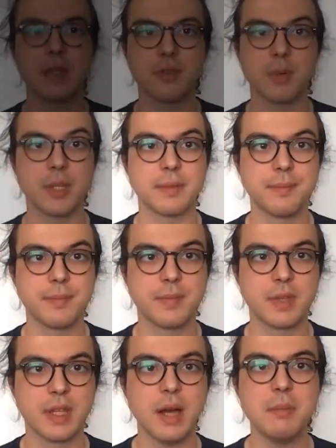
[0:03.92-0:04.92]
everyone,
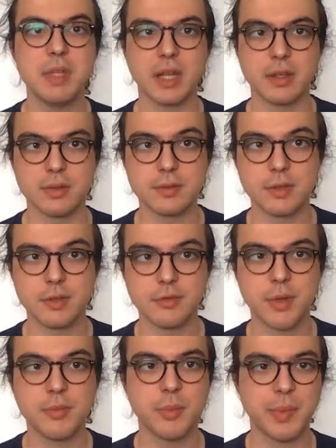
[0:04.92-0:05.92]
I'm Lirio
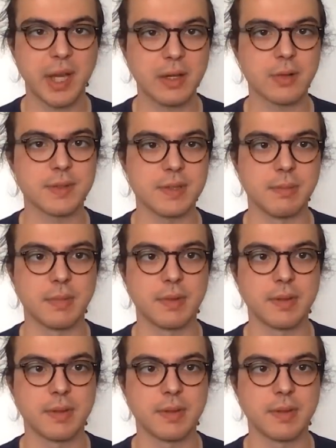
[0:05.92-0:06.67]
from the PyCore team.